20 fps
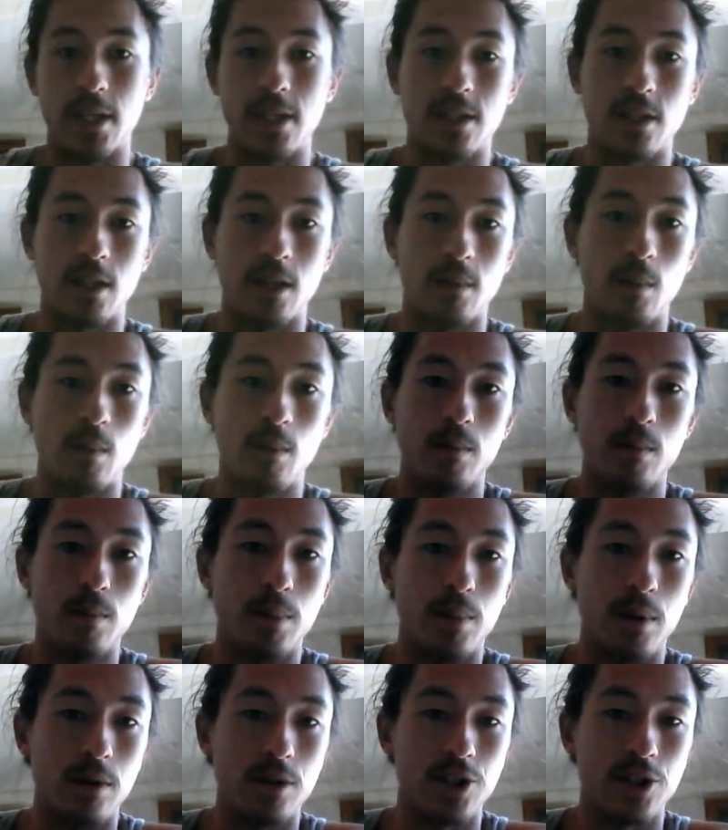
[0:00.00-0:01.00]
some
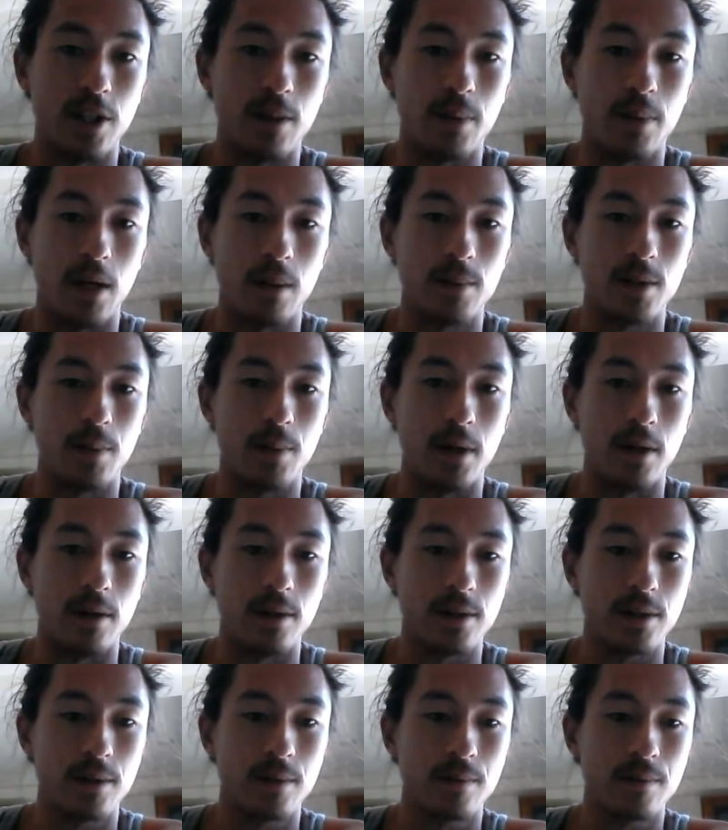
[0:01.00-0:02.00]
bullshit pump
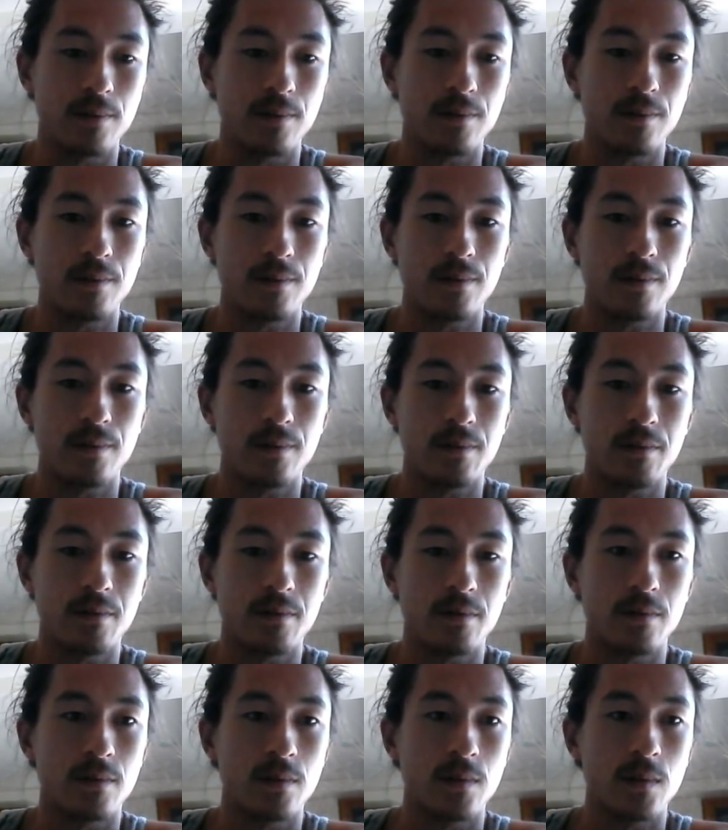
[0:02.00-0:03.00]
spells.
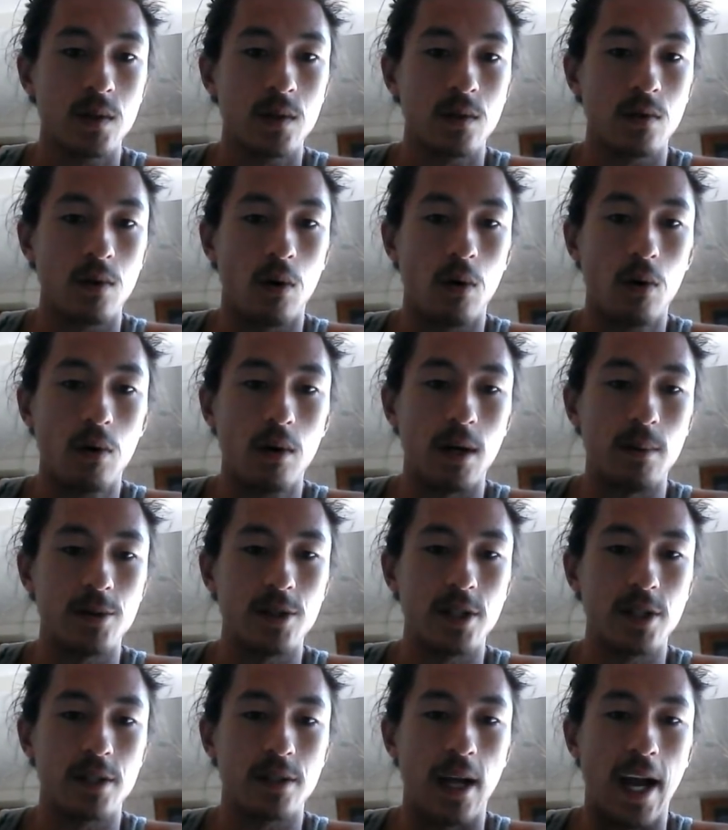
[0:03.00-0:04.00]
Or I'm
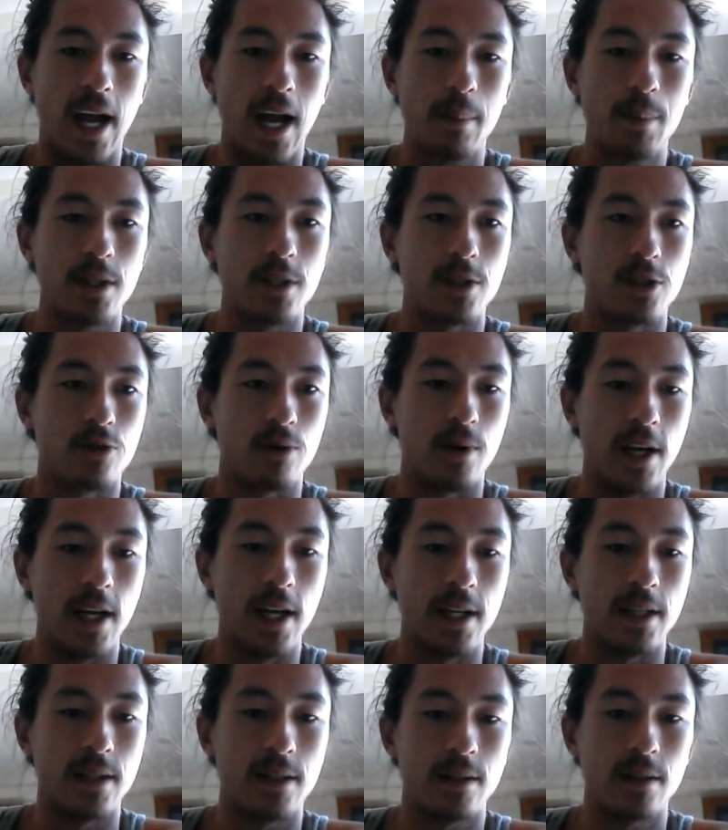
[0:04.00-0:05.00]
just happy to
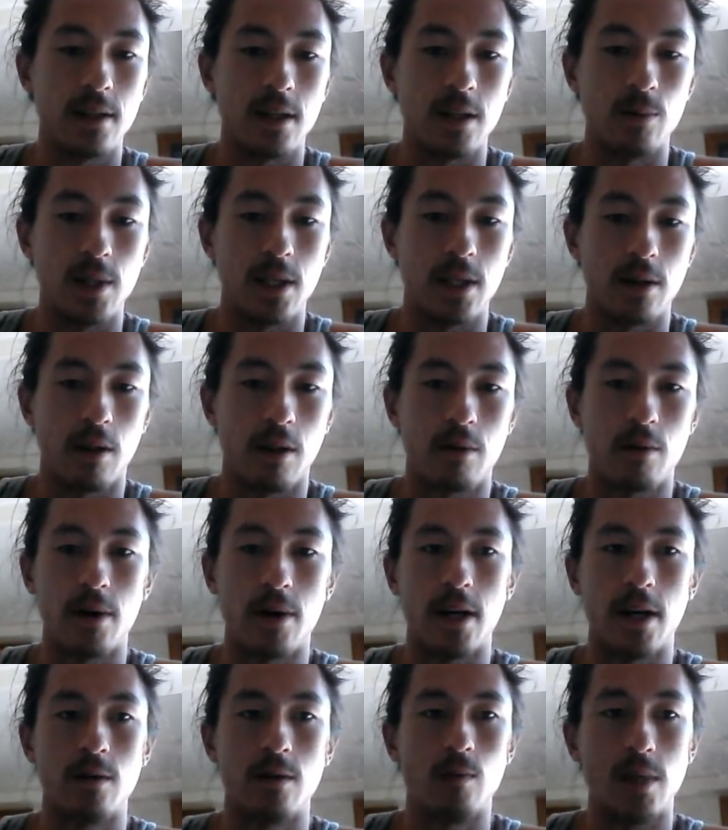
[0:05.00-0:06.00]
trade, and we can throw
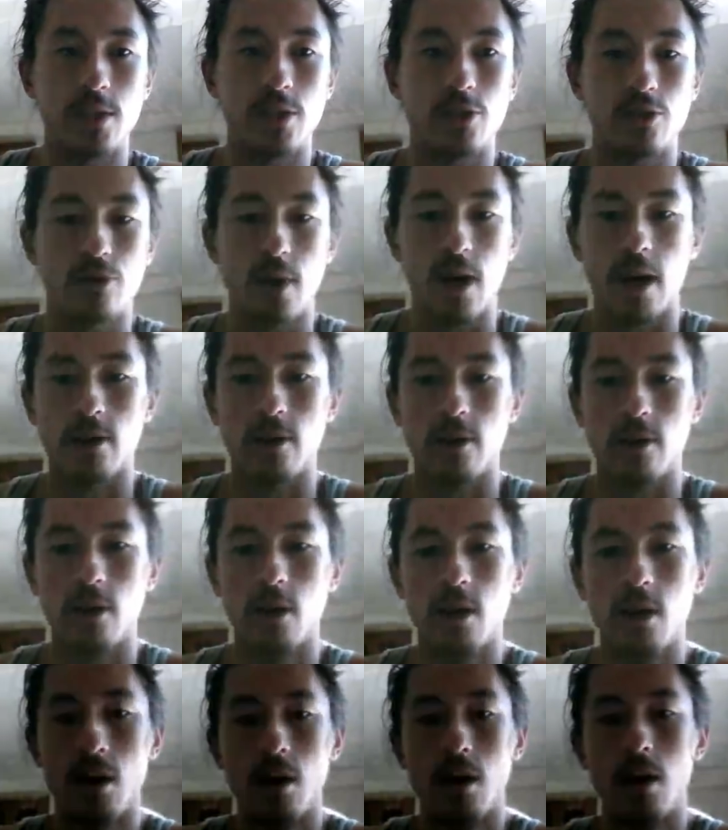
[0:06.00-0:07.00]
down Windstrider
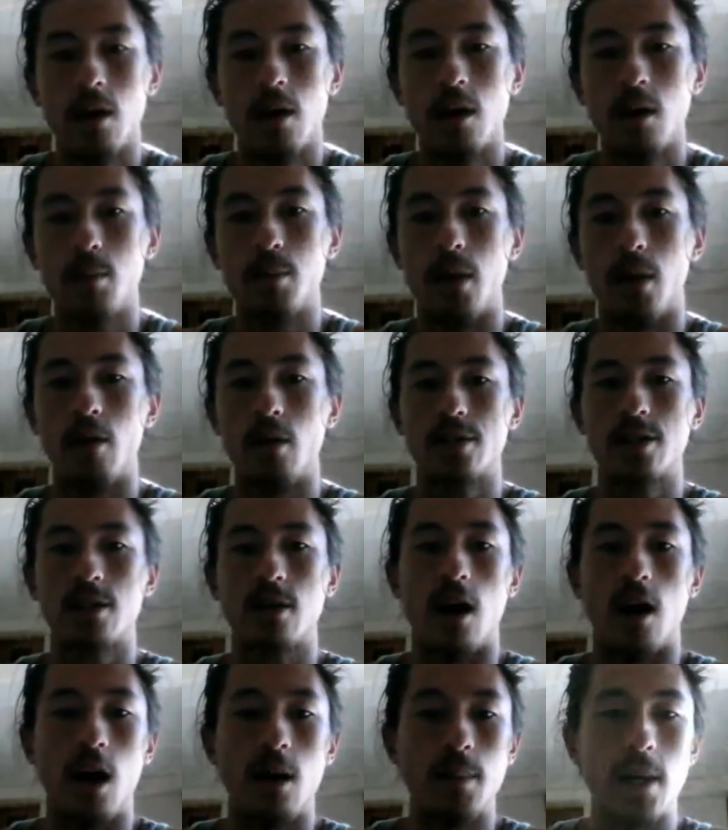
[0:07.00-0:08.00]

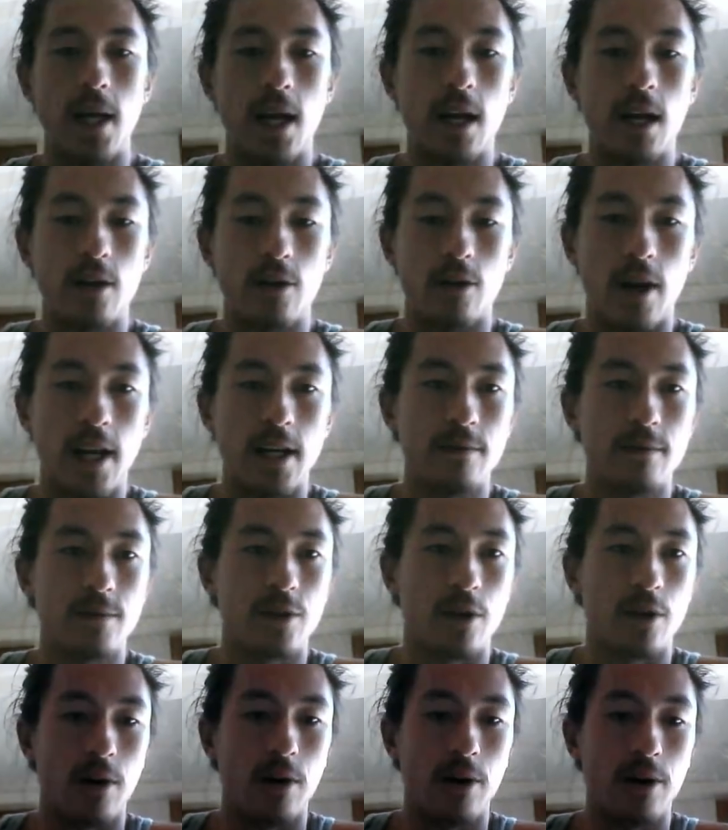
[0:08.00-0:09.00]
post-combat or end of
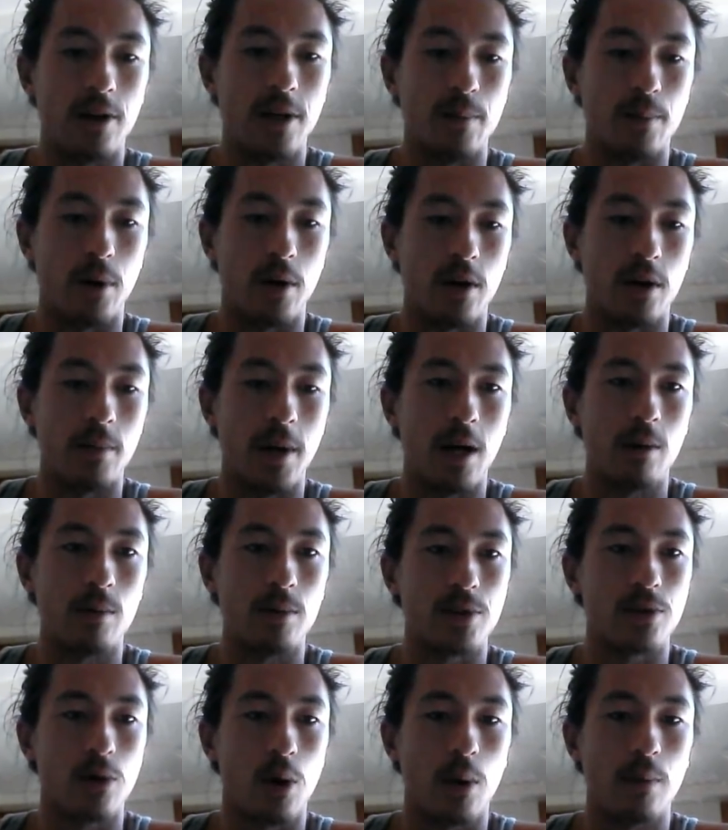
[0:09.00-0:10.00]
turn and burn him out
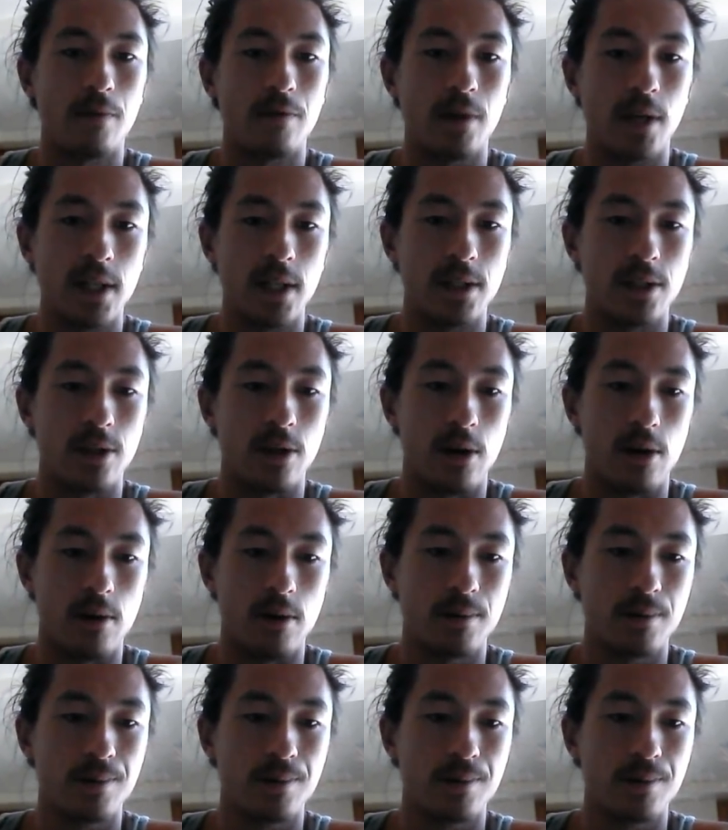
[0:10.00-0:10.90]
with Stormfleet, so...